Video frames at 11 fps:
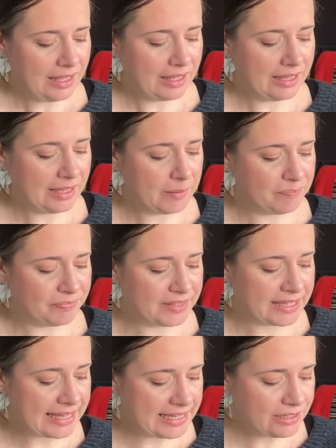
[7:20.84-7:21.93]
The
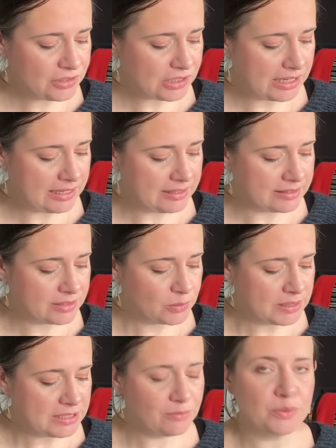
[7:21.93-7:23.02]
gauge is
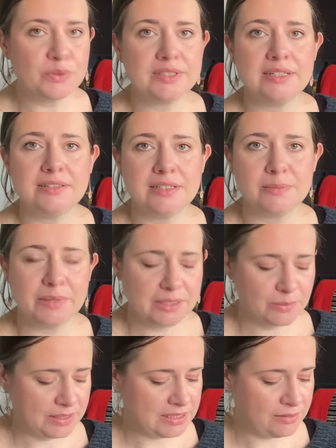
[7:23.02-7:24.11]
24 stitches by
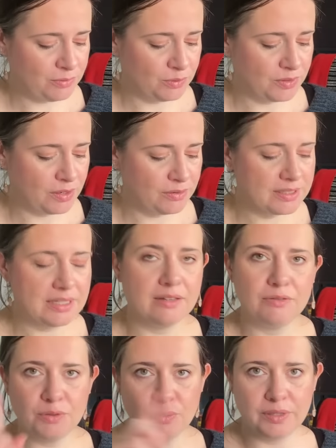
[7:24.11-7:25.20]
24 rows in a
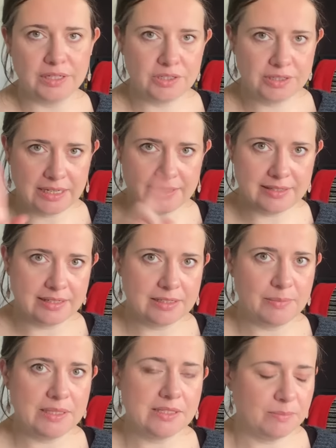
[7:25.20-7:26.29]
4-inch 10
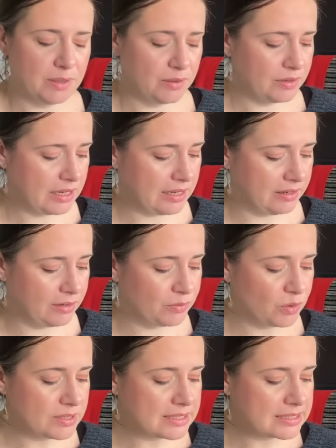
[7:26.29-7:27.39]
centimetre block, and I've
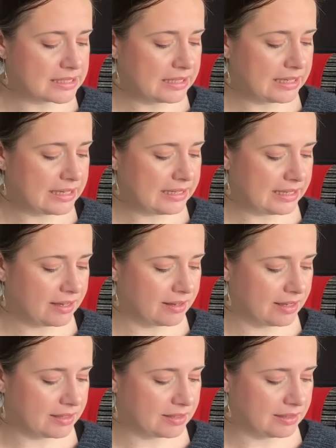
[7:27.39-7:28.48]
got slightly
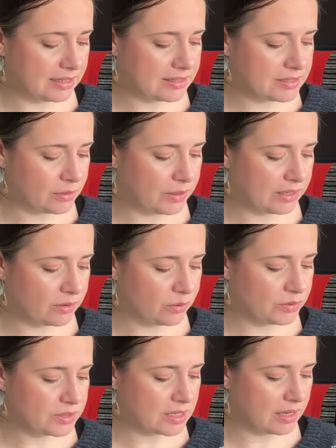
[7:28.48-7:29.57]
higher than that, so I
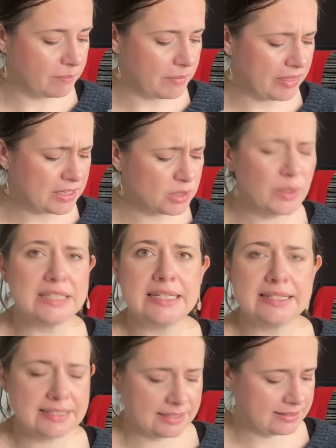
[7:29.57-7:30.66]
got I think
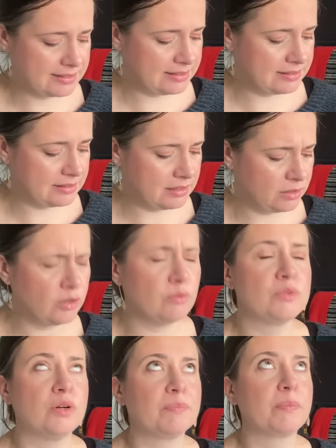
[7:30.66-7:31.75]

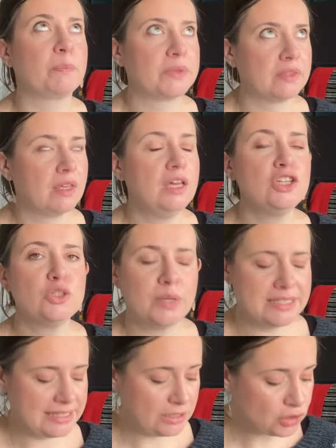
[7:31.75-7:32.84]

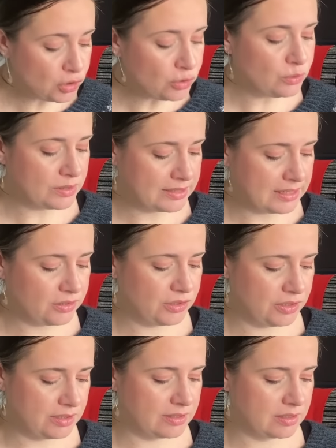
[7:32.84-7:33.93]
22
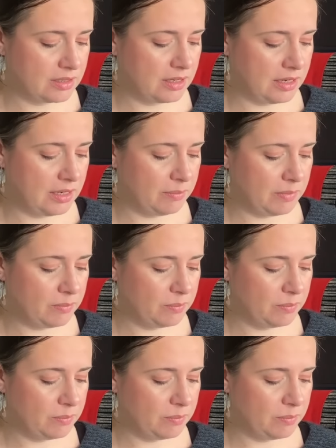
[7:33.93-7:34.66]
stitches and